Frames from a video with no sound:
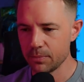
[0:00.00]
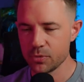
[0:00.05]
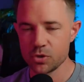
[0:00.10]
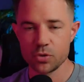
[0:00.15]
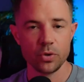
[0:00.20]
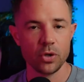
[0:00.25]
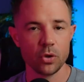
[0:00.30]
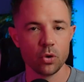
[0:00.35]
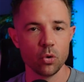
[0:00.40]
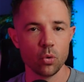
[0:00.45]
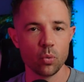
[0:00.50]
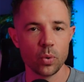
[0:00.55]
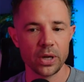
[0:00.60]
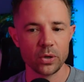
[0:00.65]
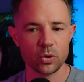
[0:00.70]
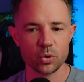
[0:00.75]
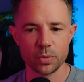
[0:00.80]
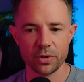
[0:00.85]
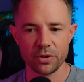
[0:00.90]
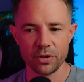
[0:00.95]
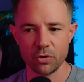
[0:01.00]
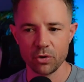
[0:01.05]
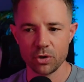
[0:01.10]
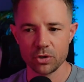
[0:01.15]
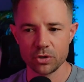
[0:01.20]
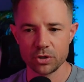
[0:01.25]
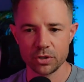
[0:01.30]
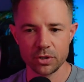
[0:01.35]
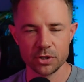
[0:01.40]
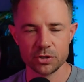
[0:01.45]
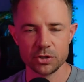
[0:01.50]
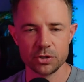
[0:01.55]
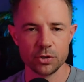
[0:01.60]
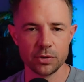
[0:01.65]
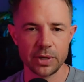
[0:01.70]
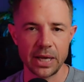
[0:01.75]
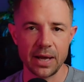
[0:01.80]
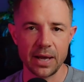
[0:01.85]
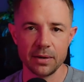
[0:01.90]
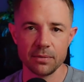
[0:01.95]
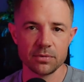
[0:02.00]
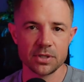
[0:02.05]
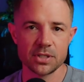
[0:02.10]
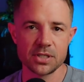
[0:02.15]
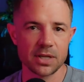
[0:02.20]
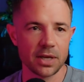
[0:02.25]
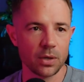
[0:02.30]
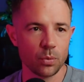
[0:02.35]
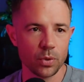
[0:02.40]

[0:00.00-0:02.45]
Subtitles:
So you go wild with your order because you can't decide